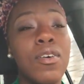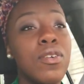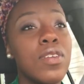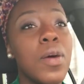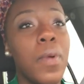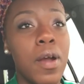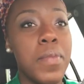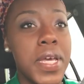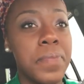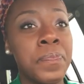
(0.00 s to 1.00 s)
own
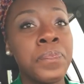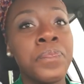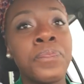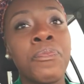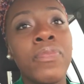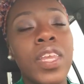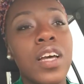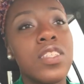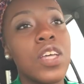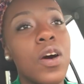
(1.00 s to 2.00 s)
apartment.
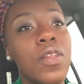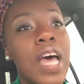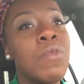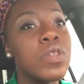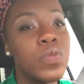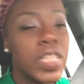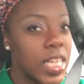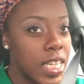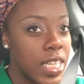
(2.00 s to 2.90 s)
So that was really